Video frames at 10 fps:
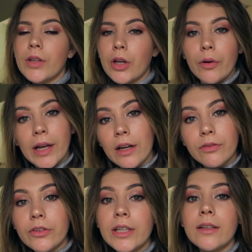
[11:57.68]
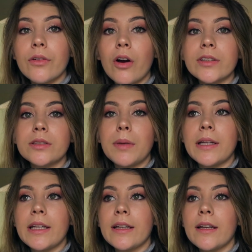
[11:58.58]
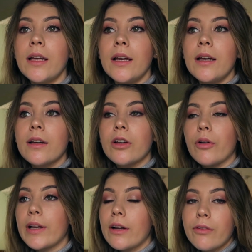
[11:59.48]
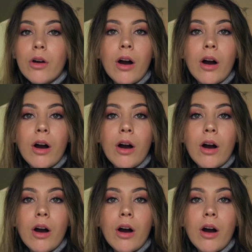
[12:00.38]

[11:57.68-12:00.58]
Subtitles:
Going out for dinner costs money, and going out for